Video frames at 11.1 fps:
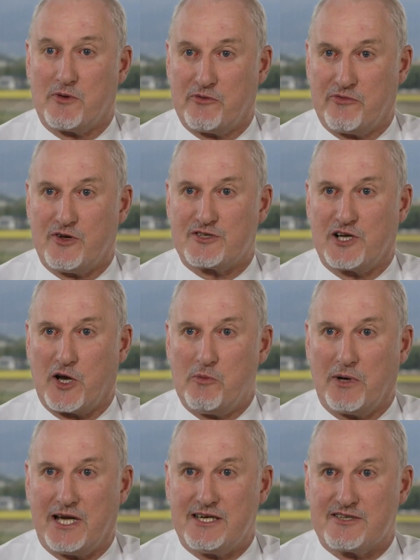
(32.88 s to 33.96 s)
were the first
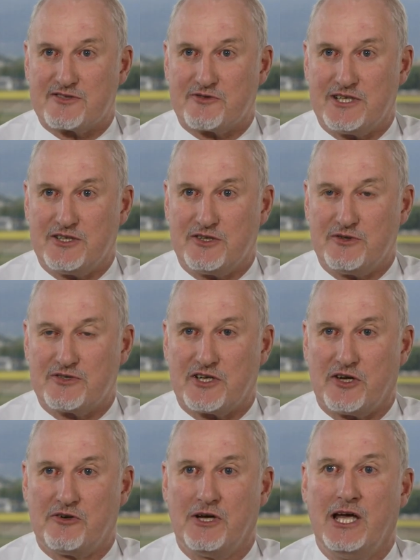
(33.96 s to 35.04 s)
global industry to do
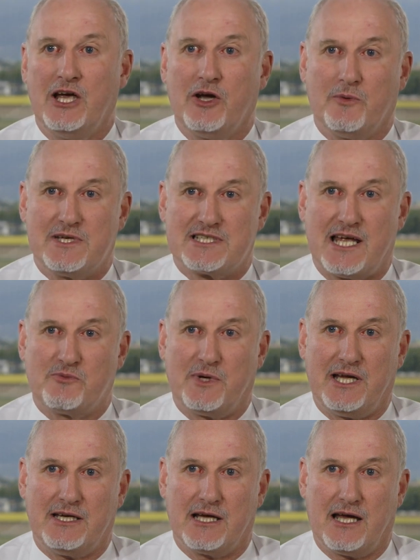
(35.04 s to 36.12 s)
so. We said
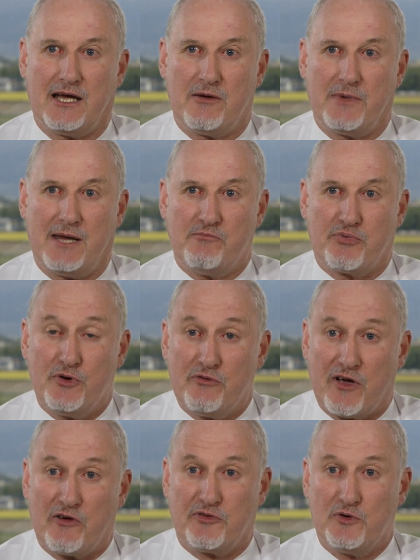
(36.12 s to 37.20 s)
we'd um, improve
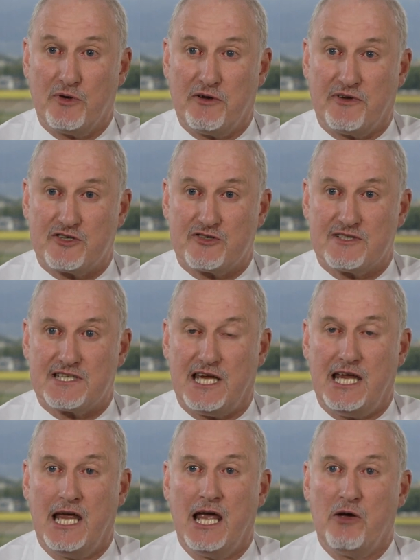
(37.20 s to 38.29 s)
our fuel
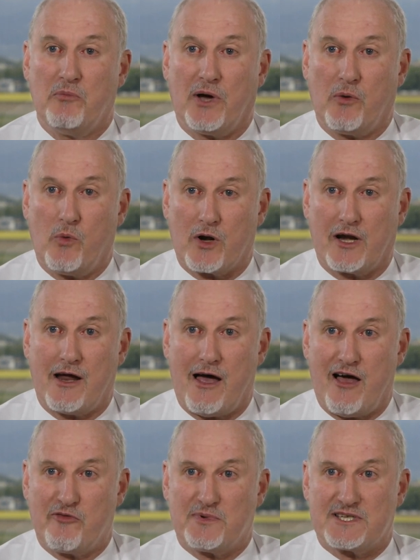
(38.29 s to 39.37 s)
efficiency by
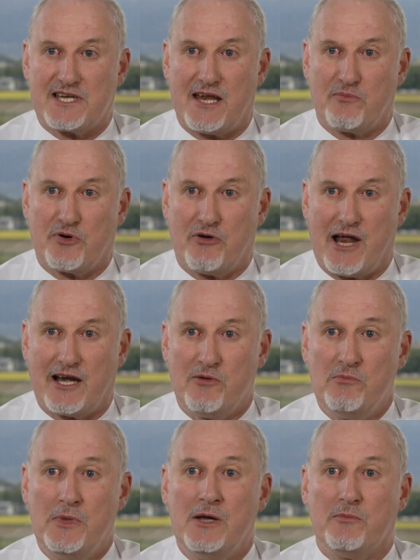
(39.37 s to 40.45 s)
1.5% per
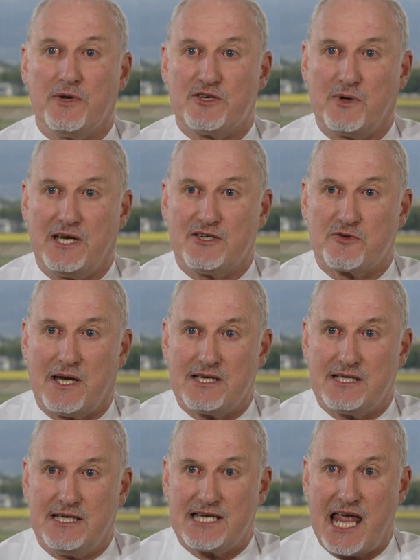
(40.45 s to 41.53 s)
annum between
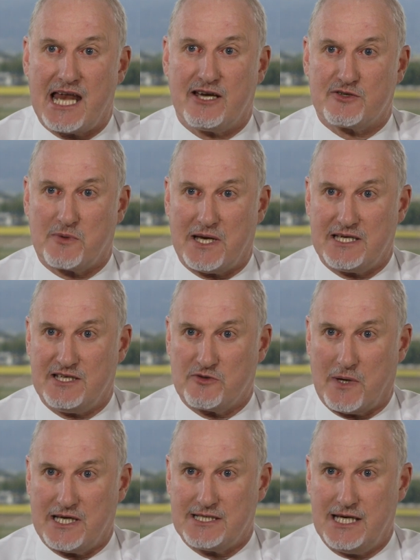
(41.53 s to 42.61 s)
2010 and
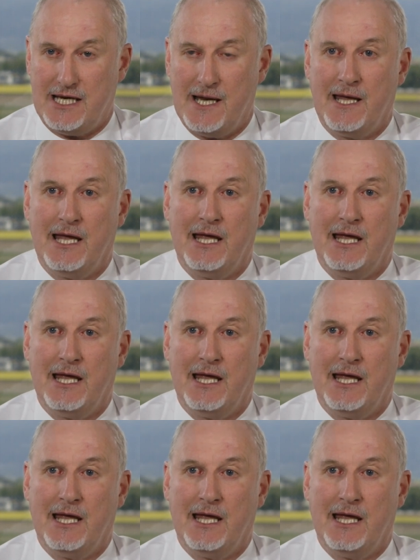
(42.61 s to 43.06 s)
2020.